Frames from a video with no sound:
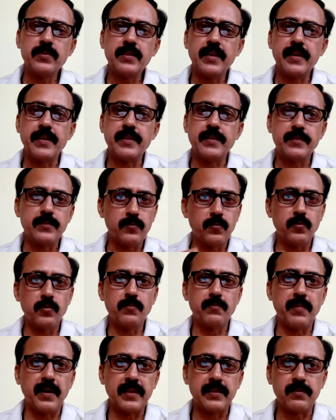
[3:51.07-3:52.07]
had its
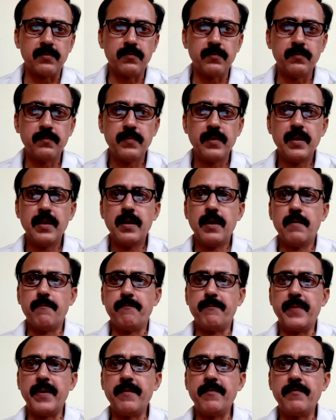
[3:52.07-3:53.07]
own bathroom
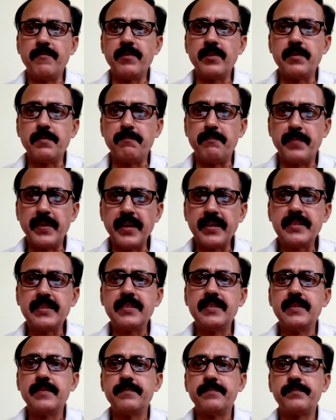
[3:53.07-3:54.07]
paved with
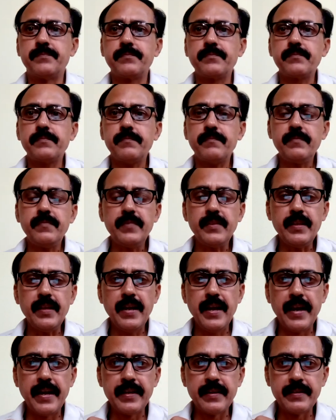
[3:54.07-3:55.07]
bricks,
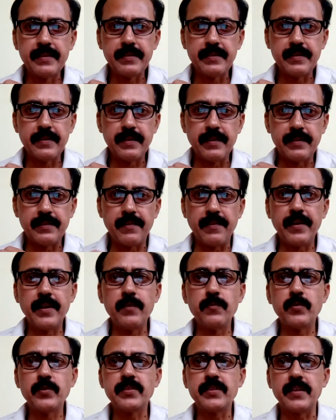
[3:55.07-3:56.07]
and a
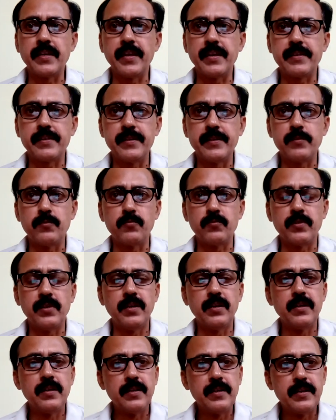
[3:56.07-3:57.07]
drain was connected to
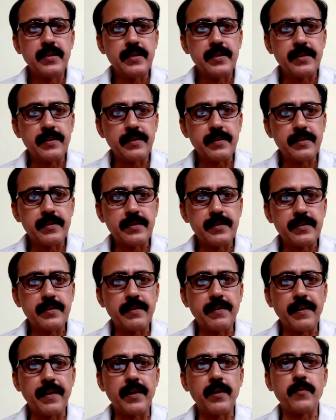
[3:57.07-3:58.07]
the
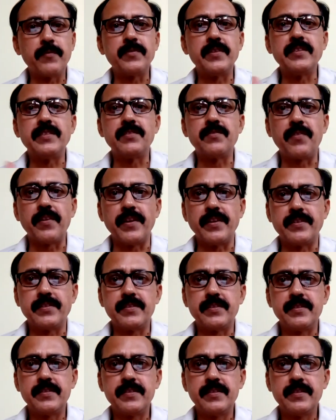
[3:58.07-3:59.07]
drain of the
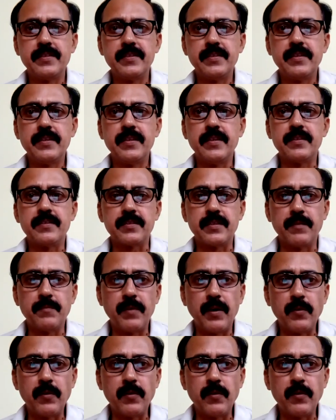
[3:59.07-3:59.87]
streets. Some